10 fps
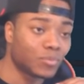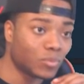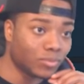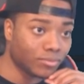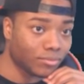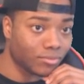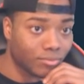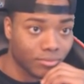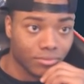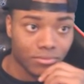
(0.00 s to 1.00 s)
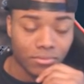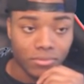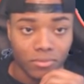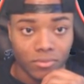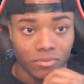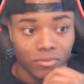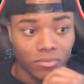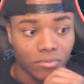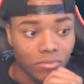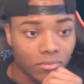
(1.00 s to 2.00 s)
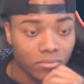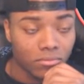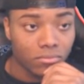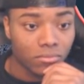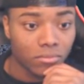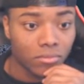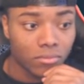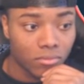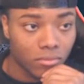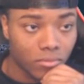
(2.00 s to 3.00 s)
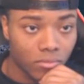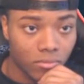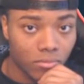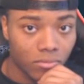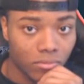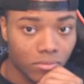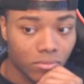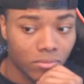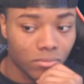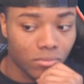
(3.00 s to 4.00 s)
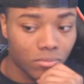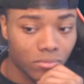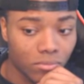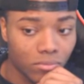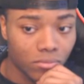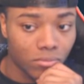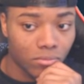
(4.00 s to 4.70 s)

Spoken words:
Nothing is said.